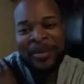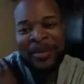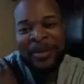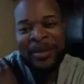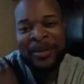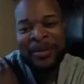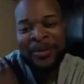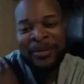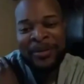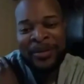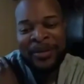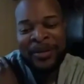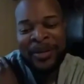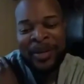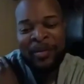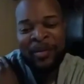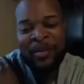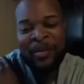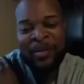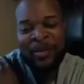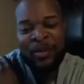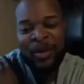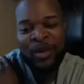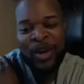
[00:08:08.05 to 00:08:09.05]
and doing a couple
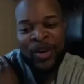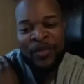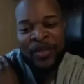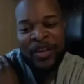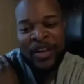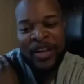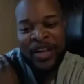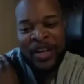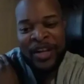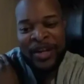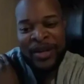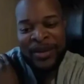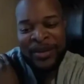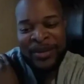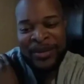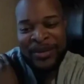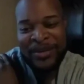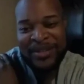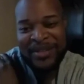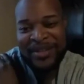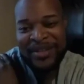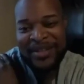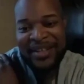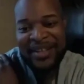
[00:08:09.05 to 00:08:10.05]
of morning videos.
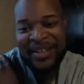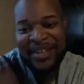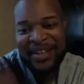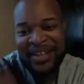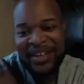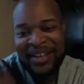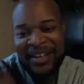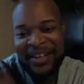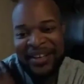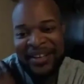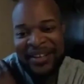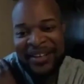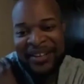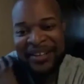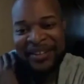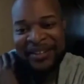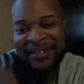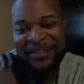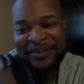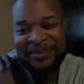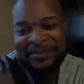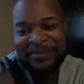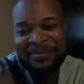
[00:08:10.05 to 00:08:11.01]
Um,